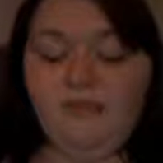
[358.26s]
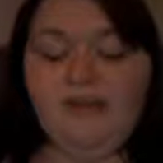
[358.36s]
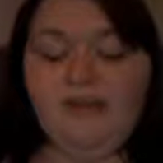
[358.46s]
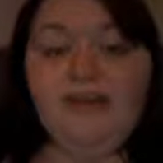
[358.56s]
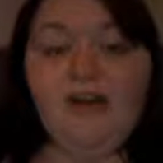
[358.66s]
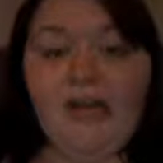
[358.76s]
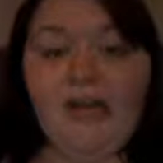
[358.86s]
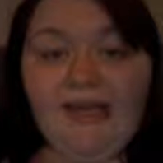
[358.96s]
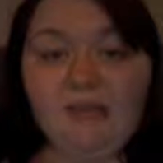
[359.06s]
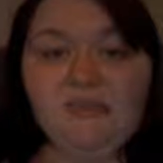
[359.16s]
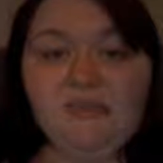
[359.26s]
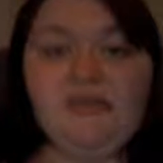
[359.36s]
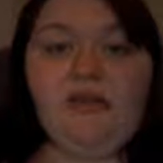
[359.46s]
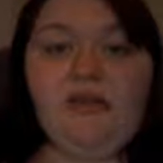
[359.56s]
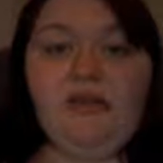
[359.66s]
Here I am to
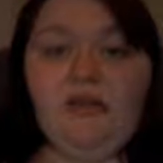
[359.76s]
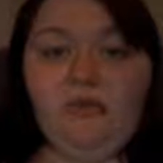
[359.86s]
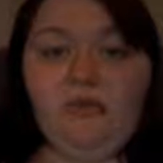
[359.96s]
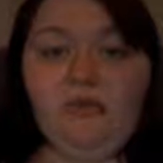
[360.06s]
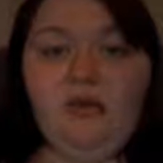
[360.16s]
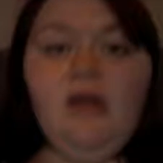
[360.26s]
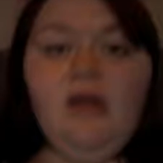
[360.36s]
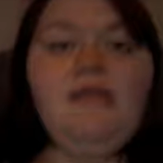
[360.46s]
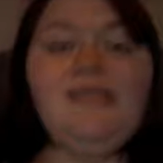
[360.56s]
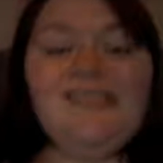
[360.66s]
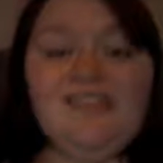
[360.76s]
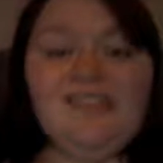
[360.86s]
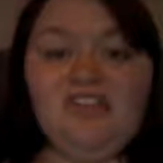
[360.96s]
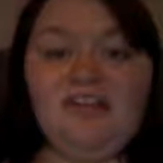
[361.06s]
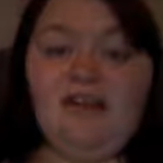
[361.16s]
tell you the
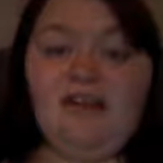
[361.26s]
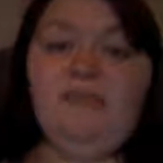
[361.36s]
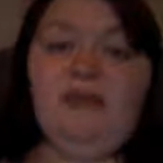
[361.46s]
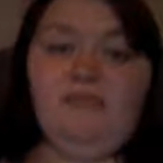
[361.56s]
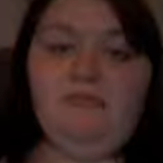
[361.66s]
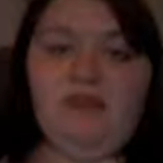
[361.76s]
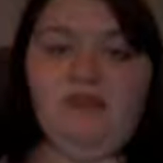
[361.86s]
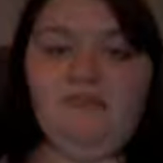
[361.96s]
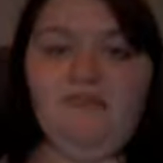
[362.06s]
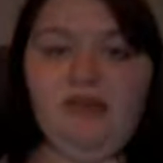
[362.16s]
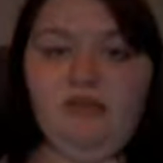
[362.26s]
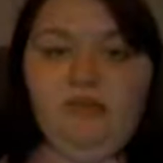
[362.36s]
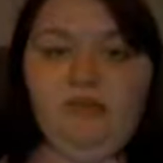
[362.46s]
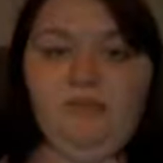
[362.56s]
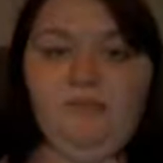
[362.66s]
decision that I made in my life in April.